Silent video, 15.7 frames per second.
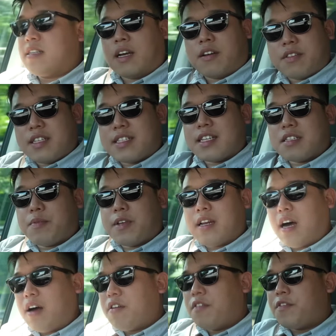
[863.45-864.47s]
Now, this has been
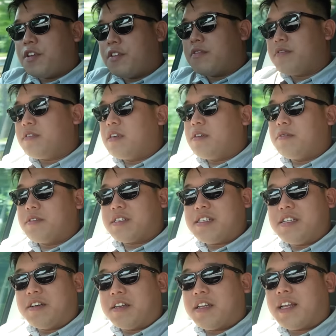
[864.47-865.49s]
our review. We'll
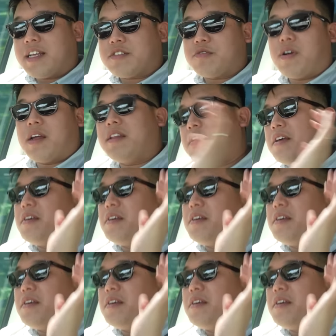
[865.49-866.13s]
see you on the next one.